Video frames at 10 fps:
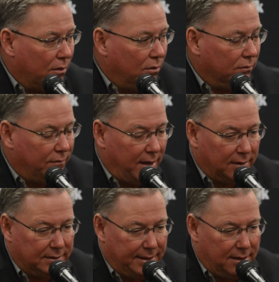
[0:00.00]
their own
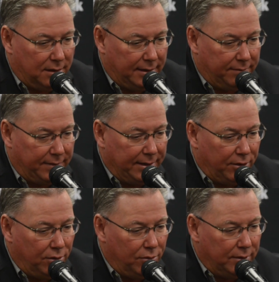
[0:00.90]
voluntarily if they
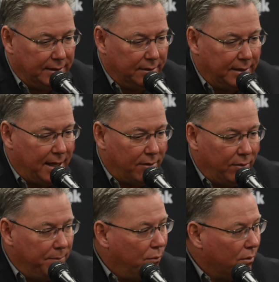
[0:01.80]
do, and then kind of
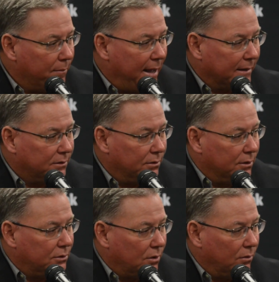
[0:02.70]
report back
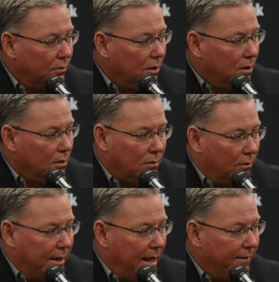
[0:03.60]
to us on
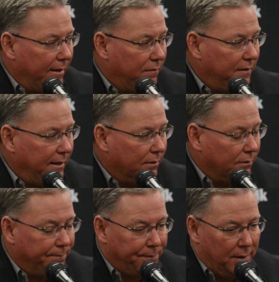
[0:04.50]
how they
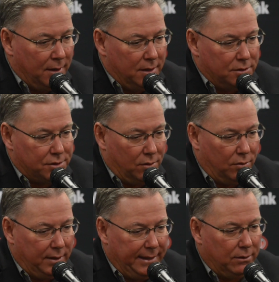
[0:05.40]
feel.
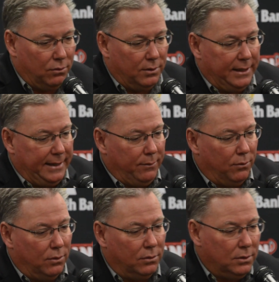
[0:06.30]
So he
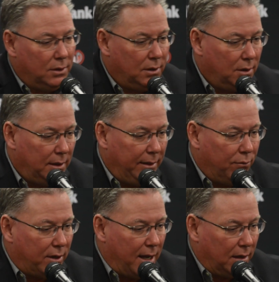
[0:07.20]
will
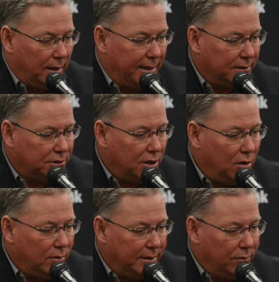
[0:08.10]
kind of let us
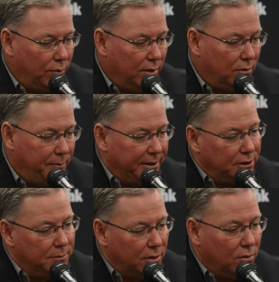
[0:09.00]
know, and then we'll
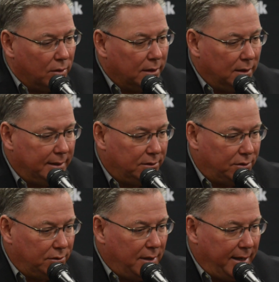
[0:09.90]
pitch him accordingly
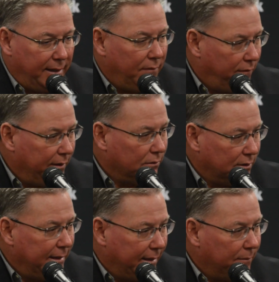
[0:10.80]
to how he
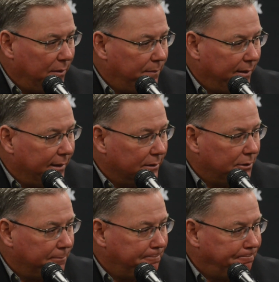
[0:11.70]
feels he can be pitched.